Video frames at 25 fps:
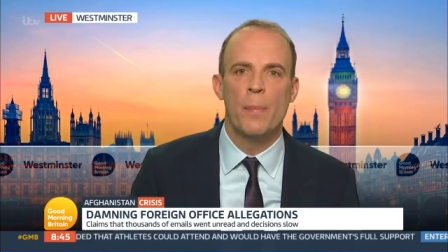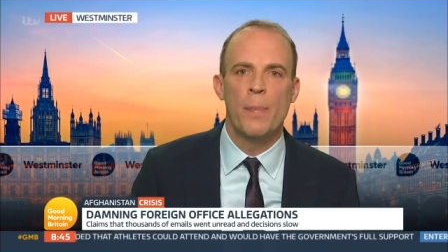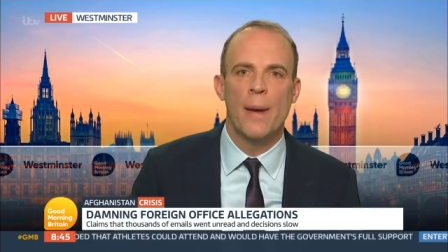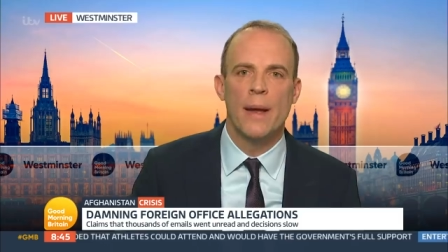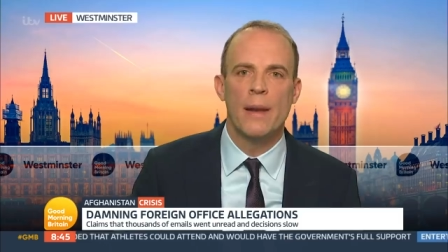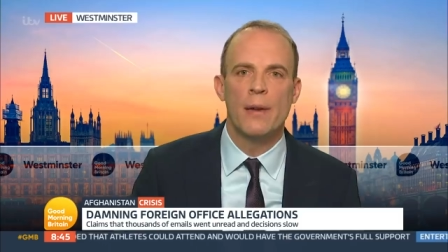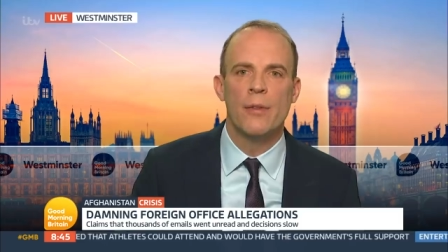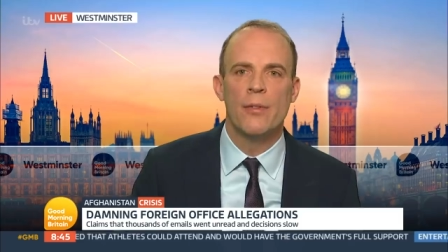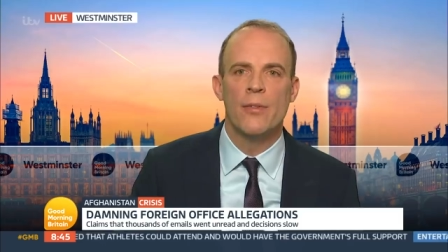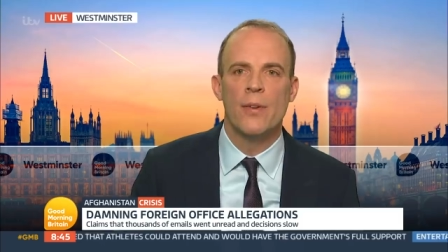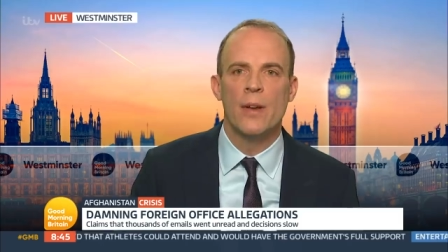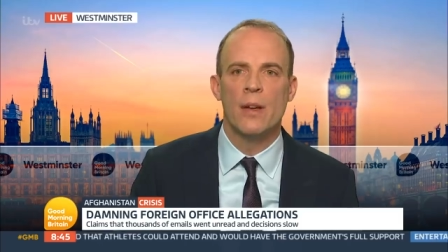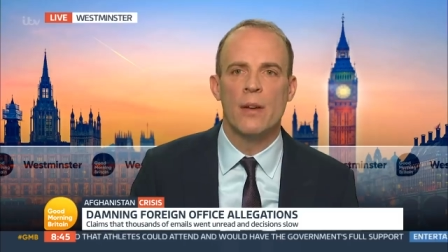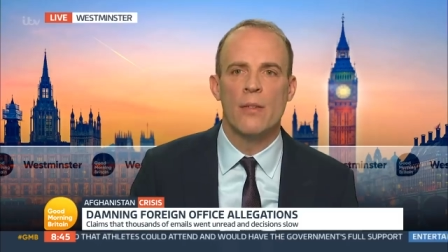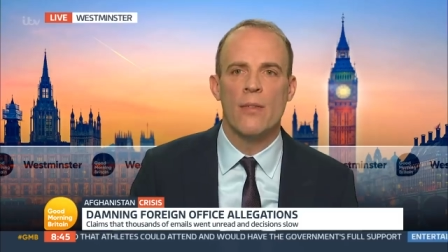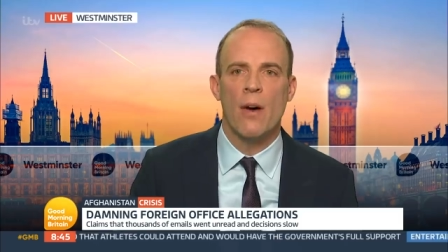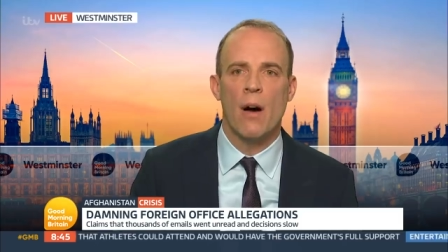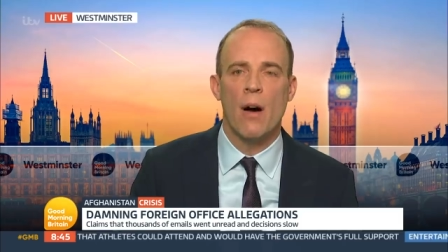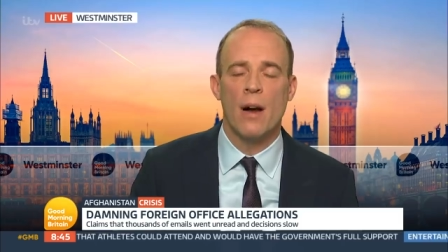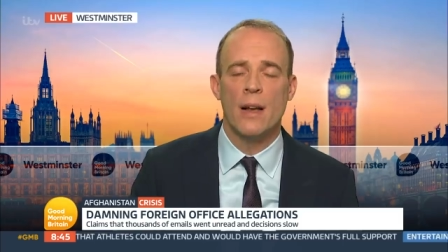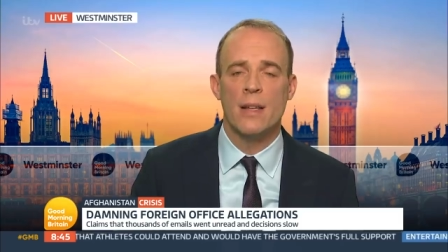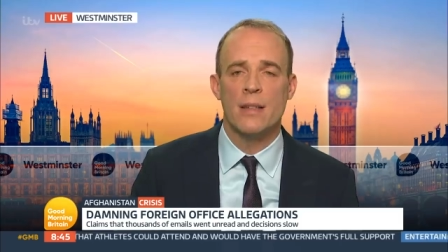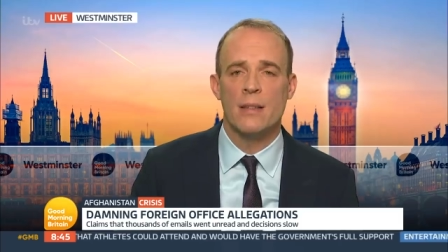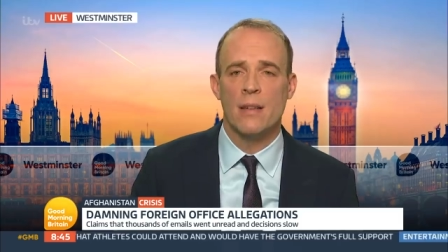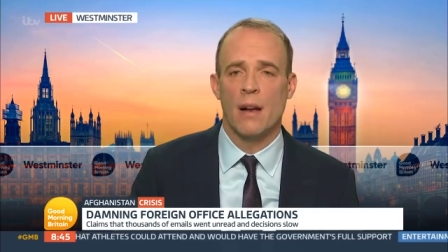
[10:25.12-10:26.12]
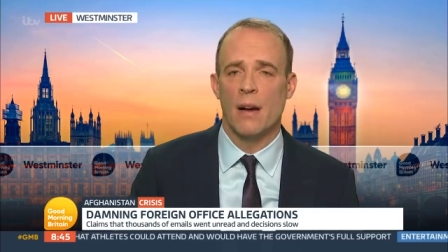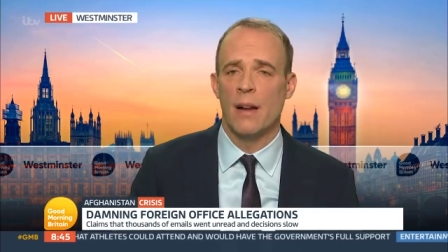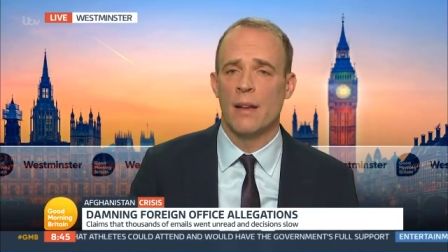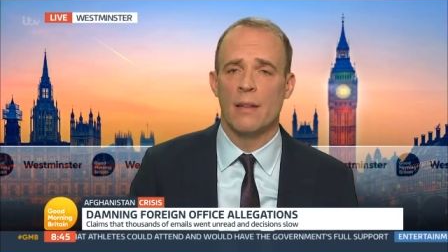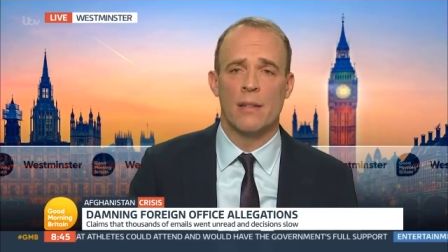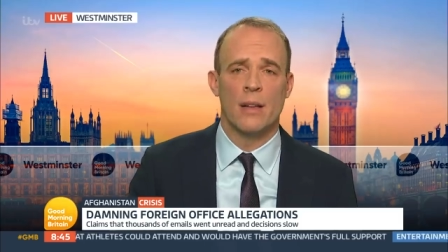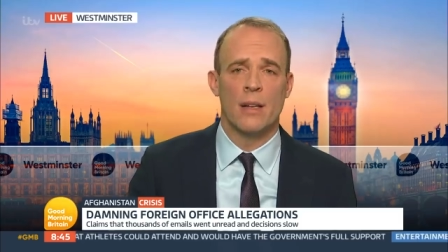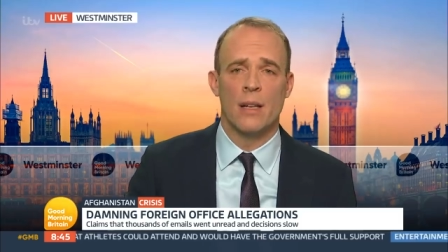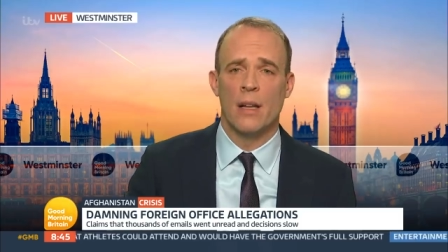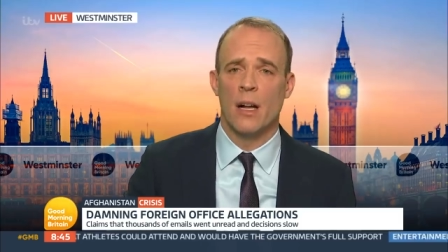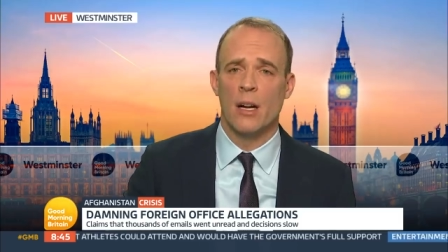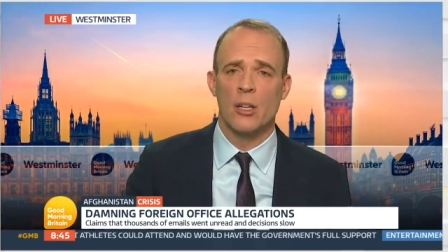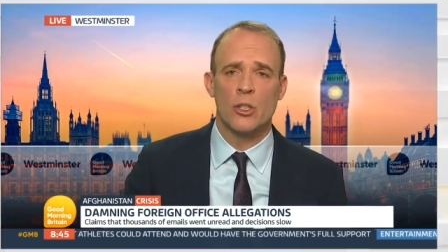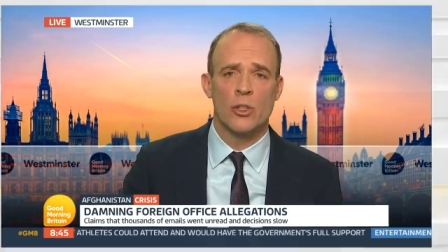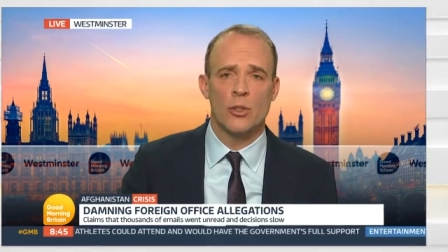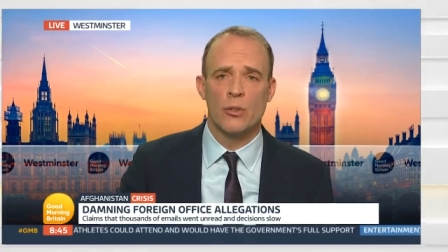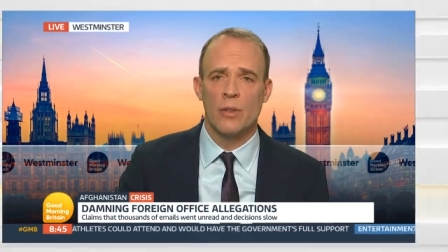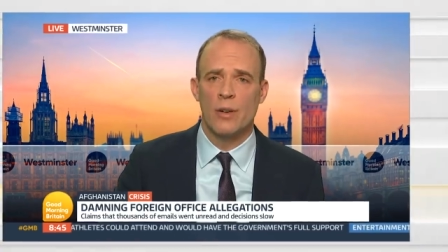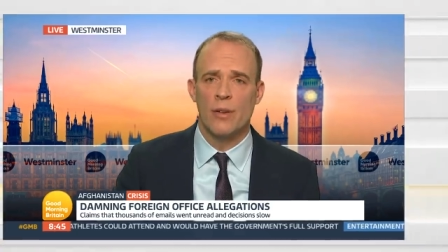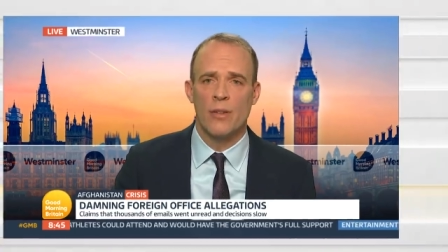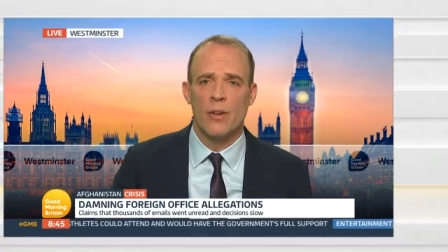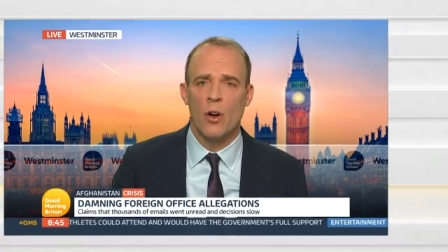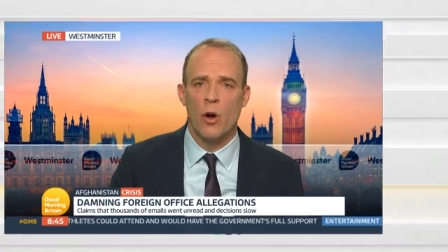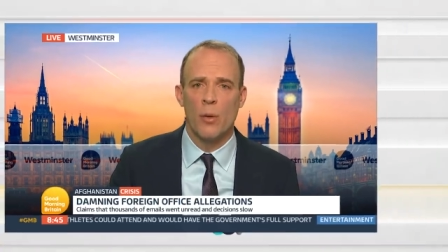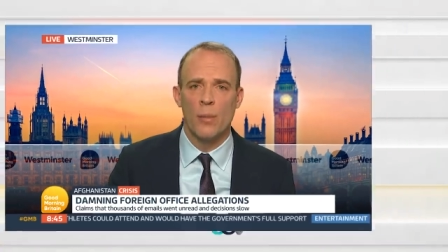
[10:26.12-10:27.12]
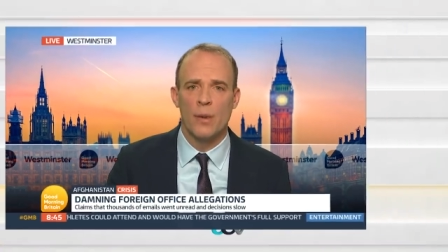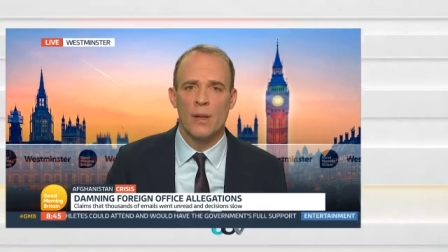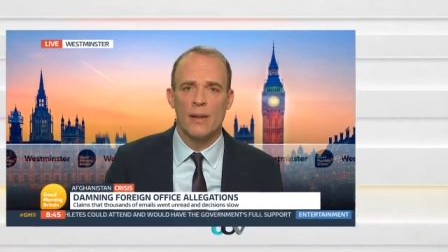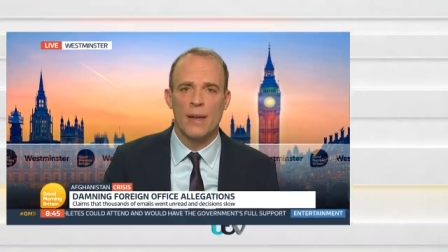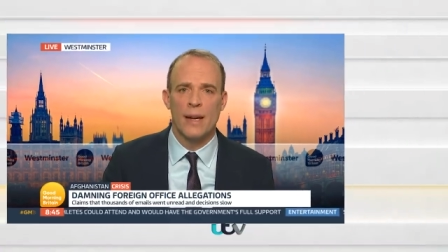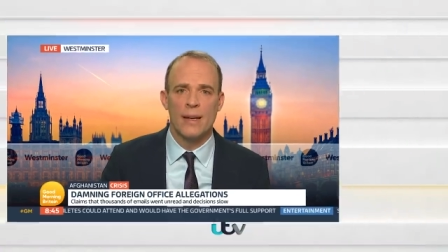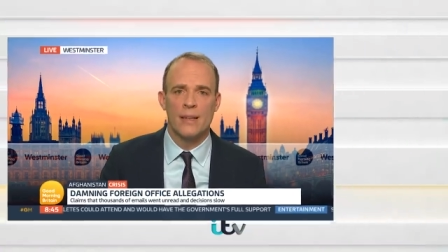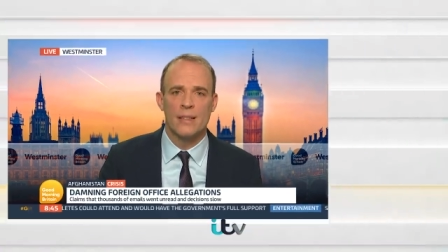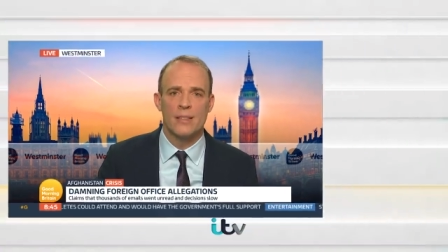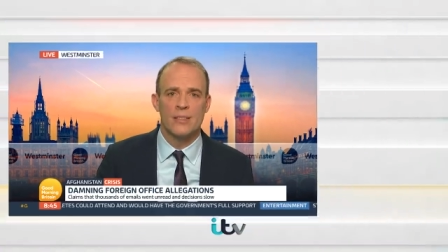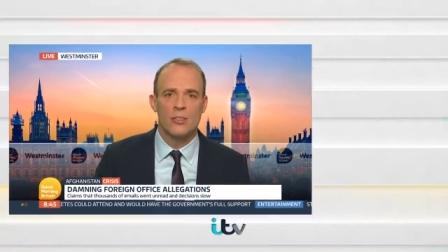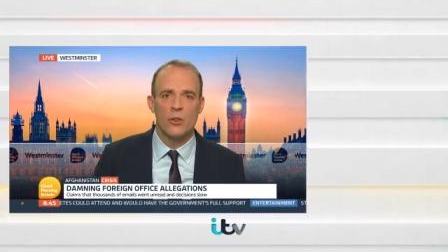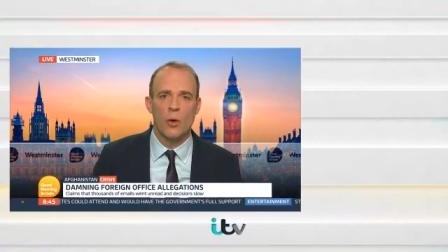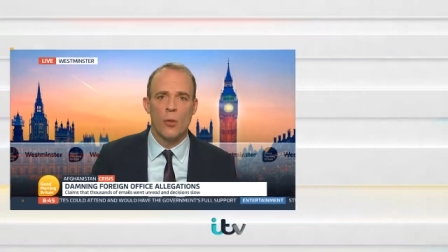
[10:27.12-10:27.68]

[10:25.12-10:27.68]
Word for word: the benefit of hindsight, the luxury of commentators,